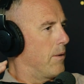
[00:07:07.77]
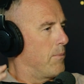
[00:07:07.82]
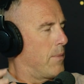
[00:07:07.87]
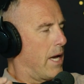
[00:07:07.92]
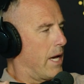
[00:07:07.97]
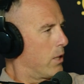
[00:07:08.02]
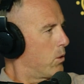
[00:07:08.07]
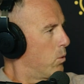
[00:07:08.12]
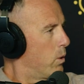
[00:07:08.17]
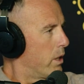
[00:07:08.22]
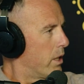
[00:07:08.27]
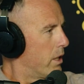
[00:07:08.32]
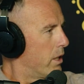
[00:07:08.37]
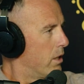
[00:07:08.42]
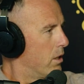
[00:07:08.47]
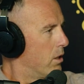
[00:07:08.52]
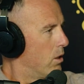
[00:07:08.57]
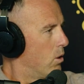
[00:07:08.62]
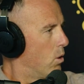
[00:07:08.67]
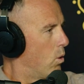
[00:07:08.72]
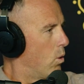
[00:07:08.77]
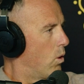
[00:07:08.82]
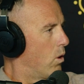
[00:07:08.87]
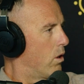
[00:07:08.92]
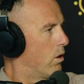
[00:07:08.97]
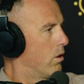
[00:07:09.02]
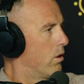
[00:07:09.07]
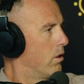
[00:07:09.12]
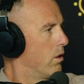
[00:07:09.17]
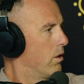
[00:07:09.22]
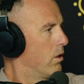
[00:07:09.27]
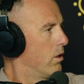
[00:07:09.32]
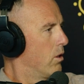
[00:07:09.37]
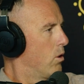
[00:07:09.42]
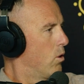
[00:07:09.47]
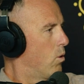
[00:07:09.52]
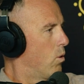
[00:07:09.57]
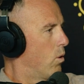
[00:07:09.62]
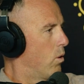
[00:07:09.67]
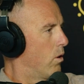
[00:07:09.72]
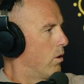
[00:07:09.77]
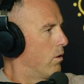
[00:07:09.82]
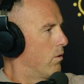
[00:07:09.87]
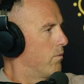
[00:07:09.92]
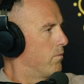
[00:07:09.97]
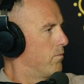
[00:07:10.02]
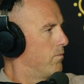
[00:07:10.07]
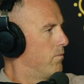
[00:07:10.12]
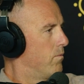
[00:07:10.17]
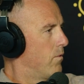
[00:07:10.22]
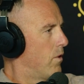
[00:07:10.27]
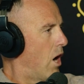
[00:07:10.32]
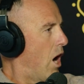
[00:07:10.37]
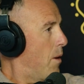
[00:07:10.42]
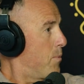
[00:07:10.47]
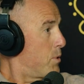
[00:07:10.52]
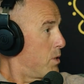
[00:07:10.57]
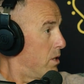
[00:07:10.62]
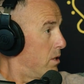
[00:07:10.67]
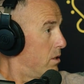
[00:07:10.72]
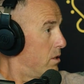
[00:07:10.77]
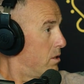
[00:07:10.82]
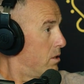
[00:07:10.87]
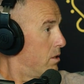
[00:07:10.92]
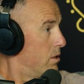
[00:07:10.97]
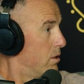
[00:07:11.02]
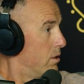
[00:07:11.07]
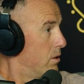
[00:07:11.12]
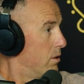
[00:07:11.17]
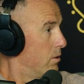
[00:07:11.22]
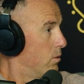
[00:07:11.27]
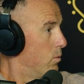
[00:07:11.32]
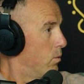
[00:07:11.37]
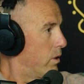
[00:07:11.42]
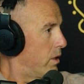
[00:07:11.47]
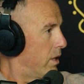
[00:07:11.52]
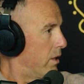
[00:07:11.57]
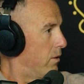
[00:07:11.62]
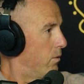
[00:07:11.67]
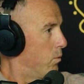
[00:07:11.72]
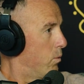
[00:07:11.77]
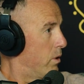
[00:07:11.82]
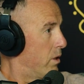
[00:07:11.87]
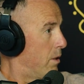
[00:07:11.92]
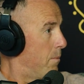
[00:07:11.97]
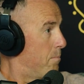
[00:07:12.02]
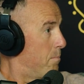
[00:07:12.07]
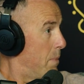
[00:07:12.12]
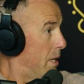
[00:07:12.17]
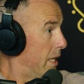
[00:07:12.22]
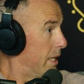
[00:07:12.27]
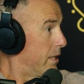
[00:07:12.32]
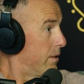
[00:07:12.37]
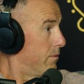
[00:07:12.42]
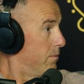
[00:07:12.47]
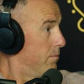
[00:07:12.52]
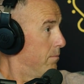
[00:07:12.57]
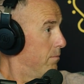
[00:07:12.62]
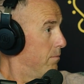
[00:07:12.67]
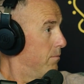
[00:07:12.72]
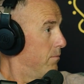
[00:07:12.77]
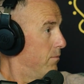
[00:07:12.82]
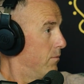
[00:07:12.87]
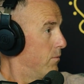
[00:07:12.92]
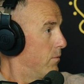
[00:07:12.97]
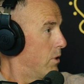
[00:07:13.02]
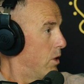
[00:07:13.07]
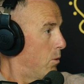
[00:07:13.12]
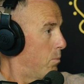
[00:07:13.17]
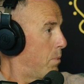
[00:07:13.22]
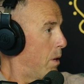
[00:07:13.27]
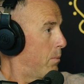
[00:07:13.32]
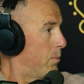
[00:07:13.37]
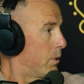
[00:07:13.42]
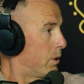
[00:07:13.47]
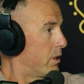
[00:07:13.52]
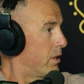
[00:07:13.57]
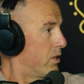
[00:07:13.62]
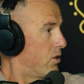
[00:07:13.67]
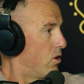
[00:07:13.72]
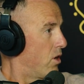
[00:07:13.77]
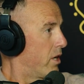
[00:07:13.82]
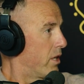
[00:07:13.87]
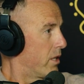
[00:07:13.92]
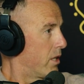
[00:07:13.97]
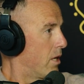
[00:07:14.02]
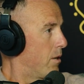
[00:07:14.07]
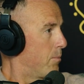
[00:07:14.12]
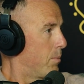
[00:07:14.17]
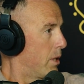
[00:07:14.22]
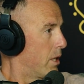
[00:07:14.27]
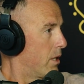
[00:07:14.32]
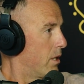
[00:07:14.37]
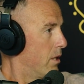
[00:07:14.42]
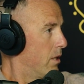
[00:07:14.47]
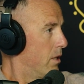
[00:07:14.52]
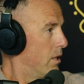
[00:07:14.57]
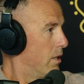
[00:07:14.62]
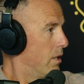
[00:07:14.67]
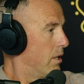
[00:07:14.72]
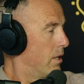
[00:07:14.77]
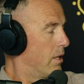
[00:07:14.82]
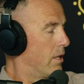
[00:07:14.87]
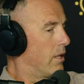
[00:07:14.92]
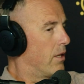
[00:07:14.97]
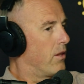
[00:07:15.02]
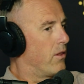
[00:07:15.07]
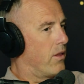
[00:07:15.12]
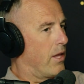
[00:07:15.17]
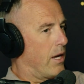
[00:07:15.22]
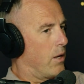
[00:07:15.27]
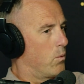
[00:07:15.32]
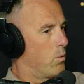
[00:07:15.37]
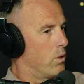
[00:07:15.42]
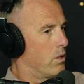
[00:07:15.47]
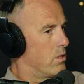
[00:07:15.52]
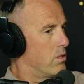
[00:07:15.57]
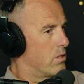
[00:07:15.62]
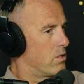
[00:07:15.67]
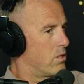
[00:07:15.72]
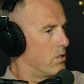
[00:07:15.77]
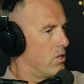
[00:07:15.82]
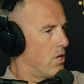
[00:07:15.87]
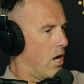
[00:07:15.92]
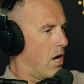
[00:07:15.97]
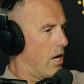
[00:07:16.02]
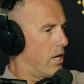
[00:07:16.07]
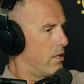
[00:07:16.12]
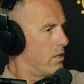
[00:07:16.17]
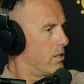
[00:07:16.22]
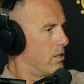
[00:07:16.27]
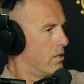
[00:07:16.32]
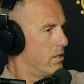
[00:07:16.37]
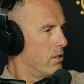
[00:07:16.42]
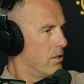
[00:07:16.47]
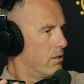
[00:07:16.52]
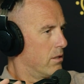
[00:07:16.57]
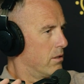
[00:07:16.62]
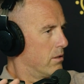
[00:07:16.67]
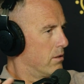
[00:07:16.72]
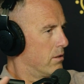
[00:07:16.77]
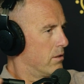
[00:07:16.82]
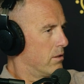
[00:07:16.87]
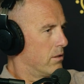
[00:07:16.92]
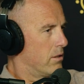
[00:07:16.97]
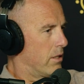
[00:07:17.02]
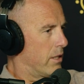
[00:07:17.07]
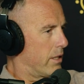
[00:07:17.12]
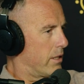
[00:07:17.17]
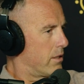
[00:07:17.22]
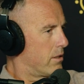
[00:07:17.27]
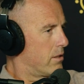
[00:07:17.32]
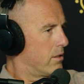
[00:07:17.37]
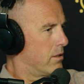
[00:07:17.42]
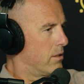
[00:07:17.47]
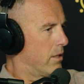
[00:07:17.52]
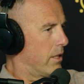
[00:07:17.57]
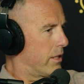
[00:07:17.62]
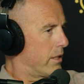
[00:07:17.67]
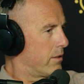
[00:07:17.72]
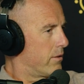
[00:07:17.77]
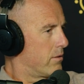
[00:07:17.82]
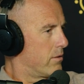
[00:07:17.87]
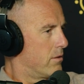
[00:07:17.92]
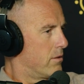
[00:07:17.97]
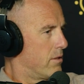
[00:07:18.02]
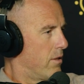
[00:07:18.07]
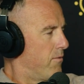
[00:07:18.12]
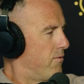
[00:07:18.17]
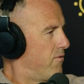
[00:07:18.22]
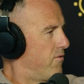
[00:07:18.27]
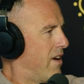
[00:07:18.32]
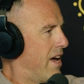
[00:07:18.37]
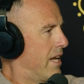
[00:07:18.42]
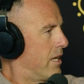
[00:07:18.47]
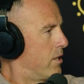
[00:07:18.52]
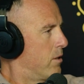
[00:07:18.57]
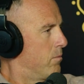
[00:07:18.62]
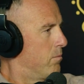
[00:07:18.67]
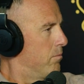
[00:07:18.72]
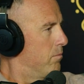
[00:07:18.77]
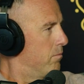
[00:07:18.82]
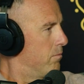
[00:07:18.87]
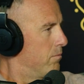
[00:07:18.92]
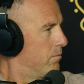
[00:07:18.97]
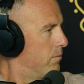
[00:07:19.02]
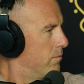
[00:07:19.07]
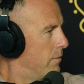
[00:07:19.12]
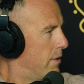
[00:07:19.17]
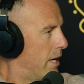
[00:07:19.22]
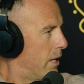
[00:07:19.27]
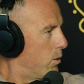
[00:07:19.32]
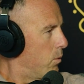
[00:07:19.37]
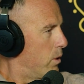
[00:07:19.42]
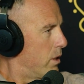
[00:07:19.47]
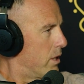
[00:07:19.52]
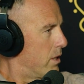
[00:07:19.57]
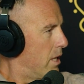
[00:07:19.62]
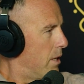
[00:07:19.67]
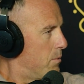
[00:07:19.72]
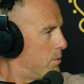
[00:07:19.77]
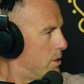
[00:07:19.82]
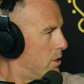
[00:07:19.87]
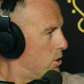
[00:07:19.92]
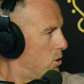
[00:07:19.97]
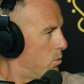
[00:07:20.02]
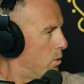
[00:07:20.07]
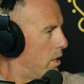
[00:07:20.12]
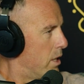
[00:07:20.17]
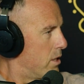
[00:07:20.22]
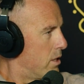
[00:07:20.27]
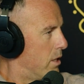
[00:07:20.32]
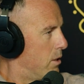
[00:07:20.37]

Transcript: equity or options with a big publicly traded company. That was not like some phantom equity type situation.